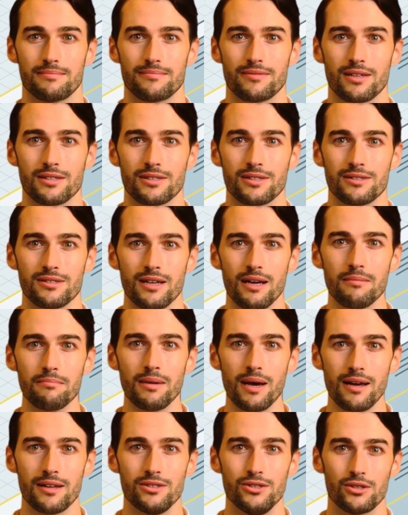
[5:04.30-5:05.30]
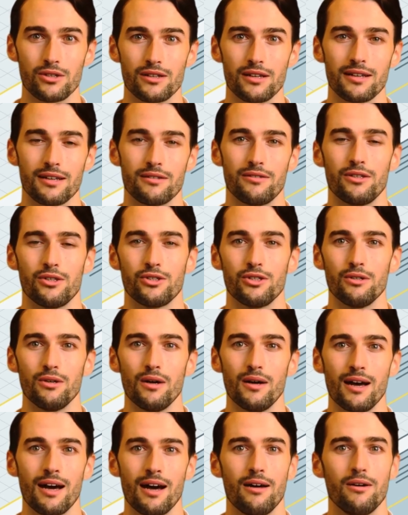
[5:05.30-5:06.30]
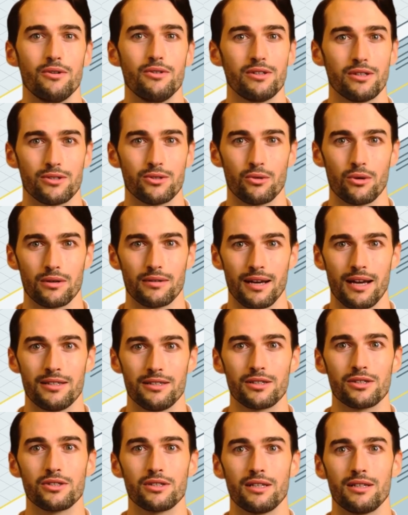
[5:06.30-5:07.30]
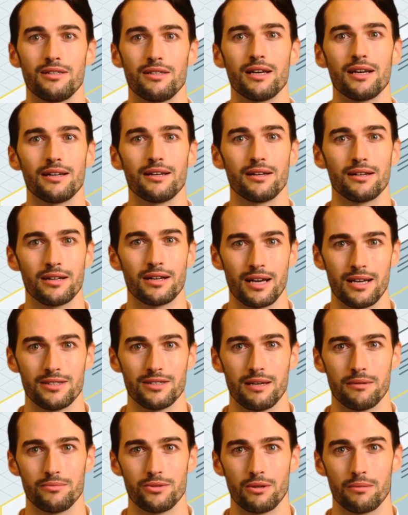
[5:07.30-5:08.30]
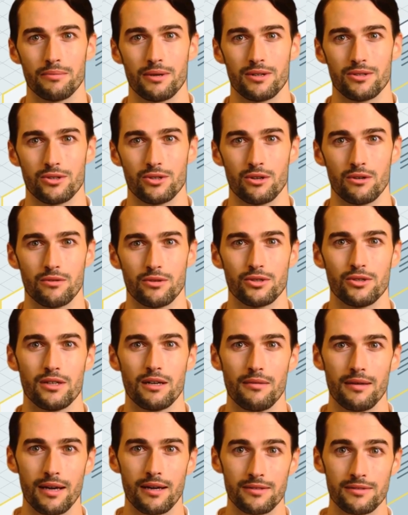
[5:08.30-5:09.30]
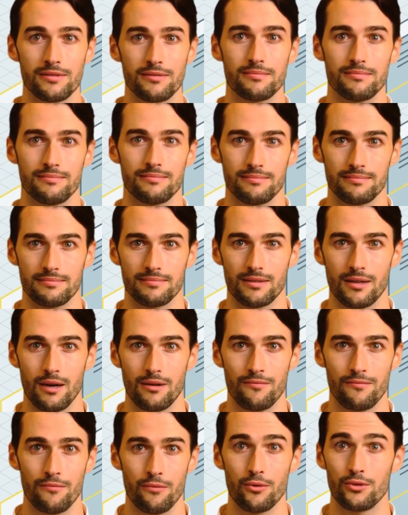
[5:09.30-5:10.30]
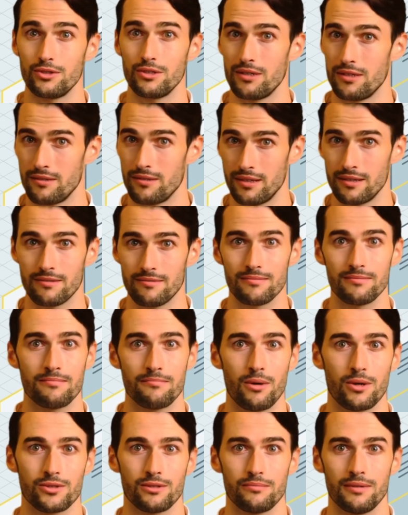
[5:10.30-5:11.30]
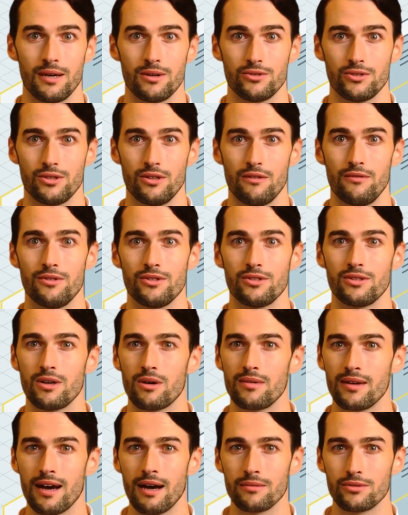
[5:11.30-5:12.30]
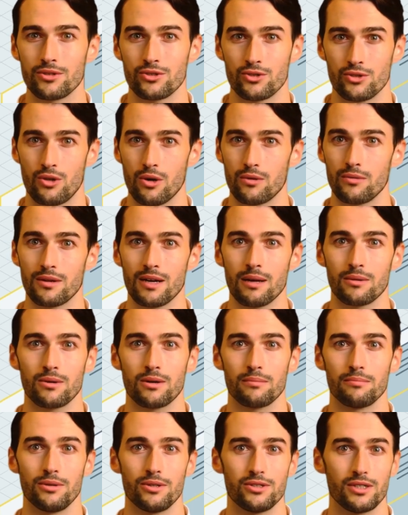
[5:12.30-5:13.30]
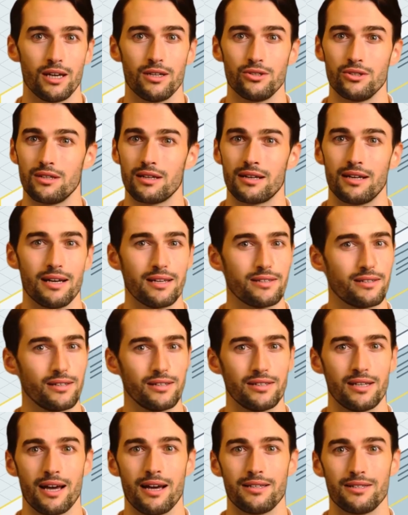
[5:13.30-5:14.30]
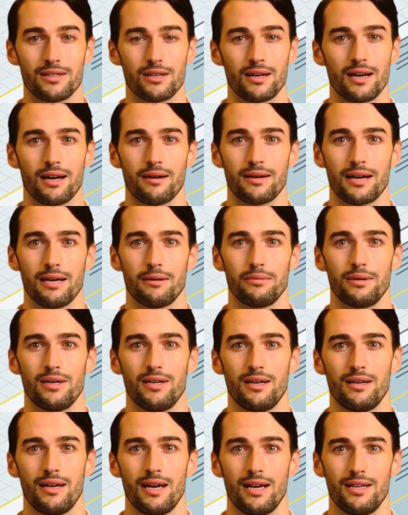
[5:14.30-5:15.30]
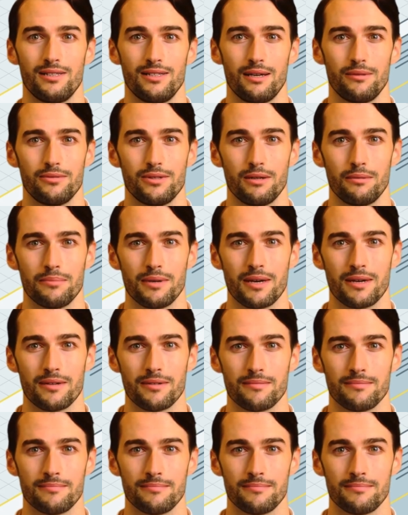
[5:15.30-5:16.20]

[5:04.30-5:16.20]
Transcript: This is done by inserting additional headers into a message containing the SMTP server's commands. Unfortunately, most mail servers don't have a strong level of protection against attacks on IMAP and SMTP.